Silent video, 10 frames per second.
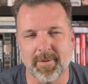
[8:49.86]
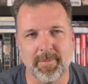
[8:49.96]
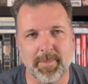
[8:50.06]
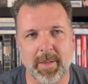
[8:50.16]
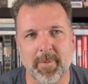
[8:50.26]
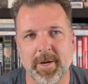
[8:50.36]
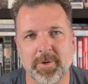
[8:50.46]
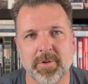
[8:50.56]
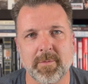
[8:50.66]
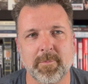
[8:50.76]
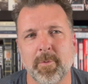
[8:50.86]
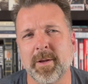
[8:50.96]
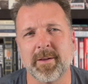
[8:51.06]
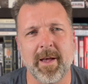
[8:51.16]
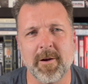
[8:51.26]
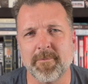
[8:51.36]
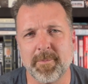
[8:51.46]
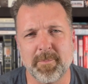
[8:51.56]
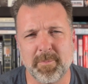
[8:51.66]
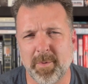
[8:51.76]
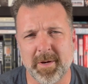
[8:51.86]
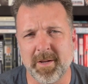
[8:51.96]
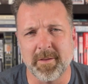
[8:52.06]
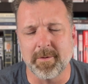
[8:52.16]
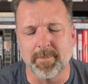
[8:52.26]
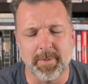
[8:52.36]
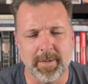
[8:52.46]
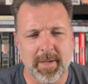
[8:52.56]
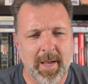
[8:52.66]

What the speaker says: by the way, he shouldn't be running counterfeit money either. But